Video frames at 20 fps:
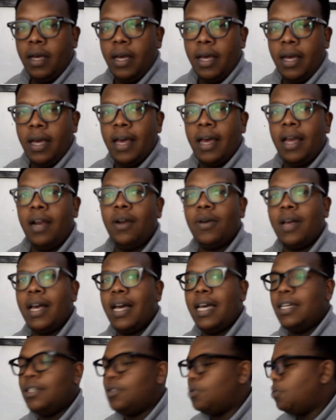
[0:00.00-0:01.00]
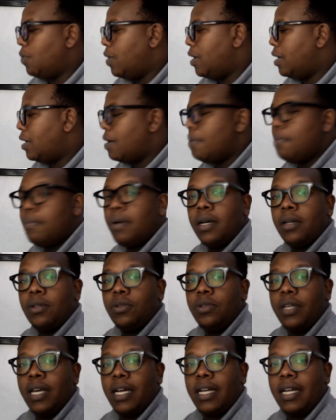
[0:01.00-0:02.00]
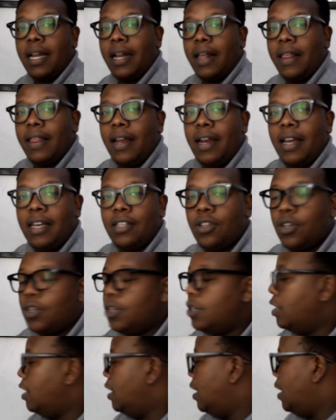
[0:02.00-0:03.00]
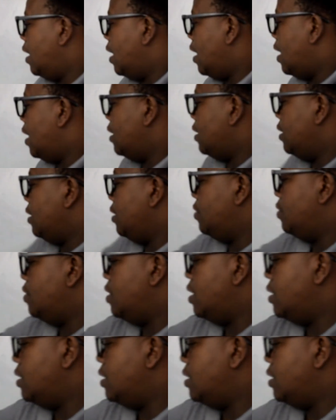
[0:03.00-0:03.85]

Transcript: Hello guys, welcome back to yet another lesson, and in today's